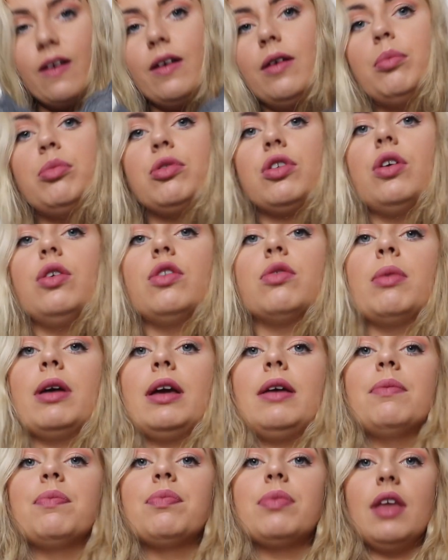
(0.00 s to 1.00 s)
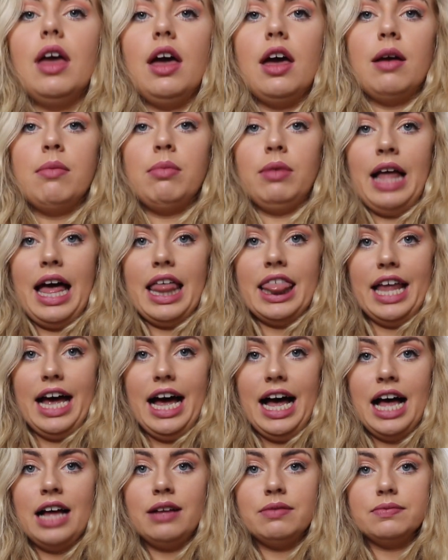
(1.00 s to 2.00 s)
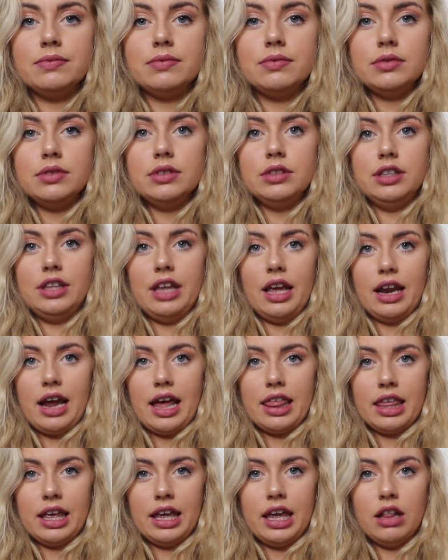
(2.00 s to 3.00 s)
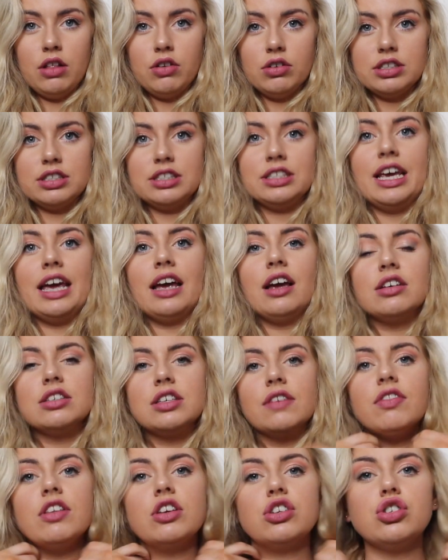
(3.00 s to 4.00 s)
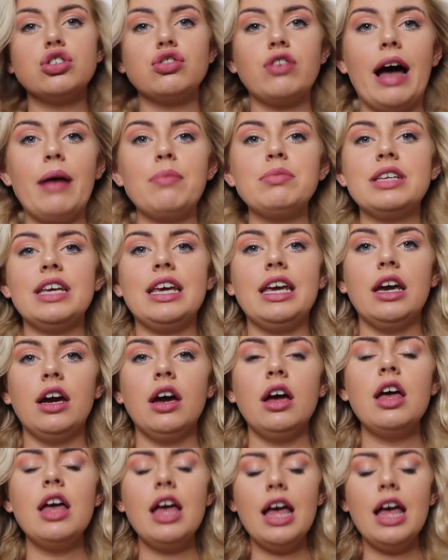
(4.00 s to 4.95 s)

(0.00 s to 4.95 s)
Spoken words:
excuse me, like that, then I think it looks sick because of the straps here.